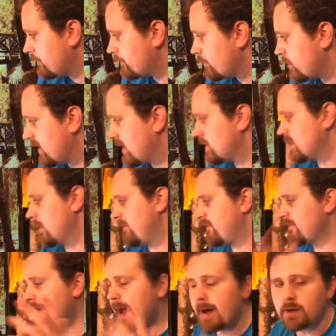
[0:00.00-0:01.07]
because I
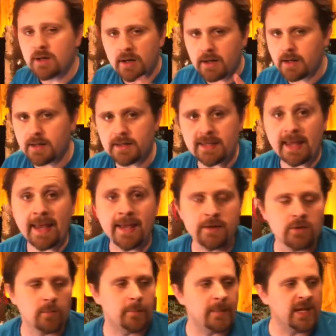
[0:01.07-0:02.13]
found a candle
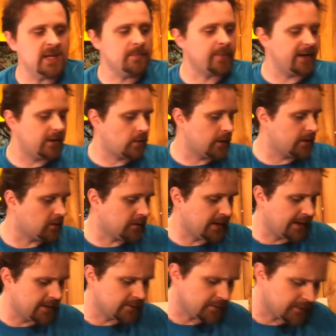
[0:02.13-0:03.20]
made by Kringle
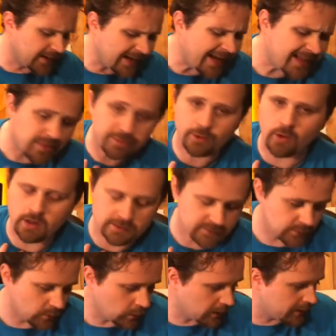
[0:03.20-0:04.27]
Candle that I thought
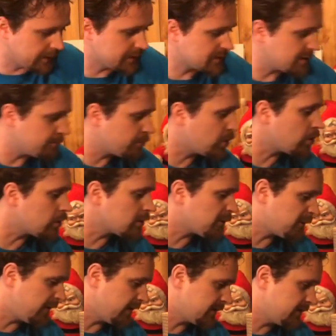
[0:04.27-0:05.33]
was
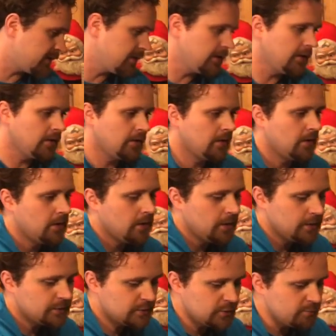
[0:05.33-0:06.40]
perfect
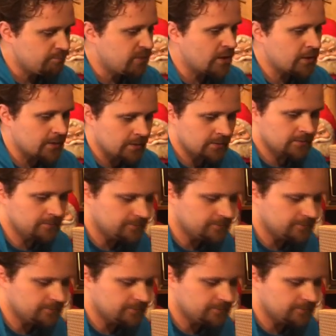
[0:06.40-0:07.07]
to burn